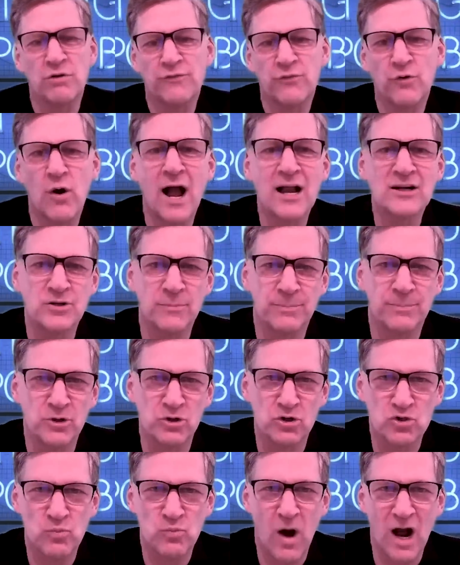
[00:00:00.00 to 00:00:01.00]
And for
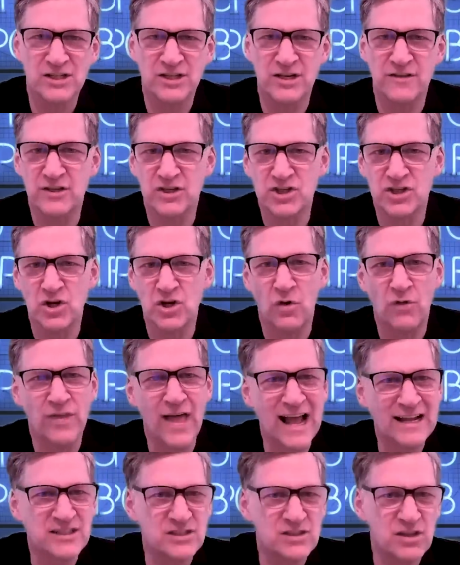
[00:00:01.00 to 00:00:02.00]
entrepreneurs watching the show,
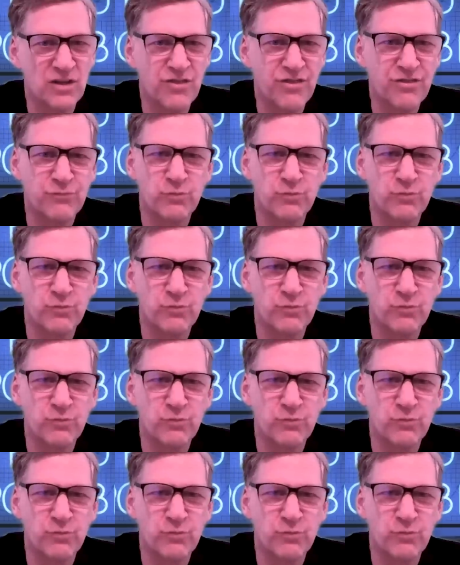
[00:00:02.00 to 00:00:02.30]
that's